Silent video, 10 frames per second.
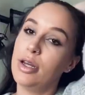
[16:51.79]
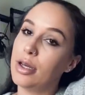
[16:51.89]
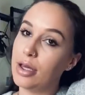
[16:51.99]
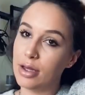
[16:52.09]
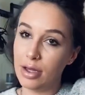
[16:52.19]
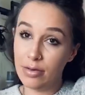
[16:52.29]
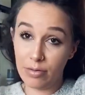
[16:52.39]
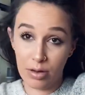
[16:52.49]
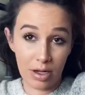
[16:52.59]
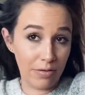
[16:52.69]
I get like a
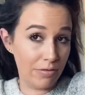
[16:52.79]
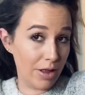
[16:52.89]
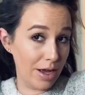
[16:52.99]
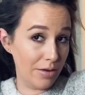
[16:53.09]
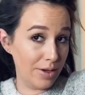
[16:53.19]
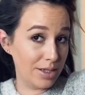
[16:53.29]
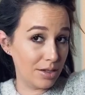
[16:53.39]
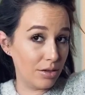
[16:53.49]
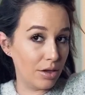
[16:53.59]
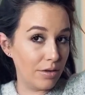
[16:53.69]
lot of flyaways
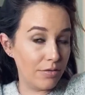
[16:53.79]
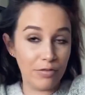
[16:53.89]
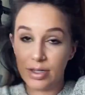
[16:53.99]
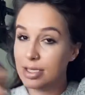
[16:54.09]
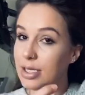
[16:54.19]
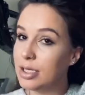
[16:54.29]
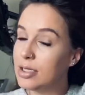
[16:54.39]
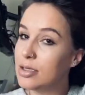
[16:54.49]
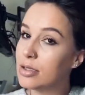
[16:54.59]
and a lot of frizzies.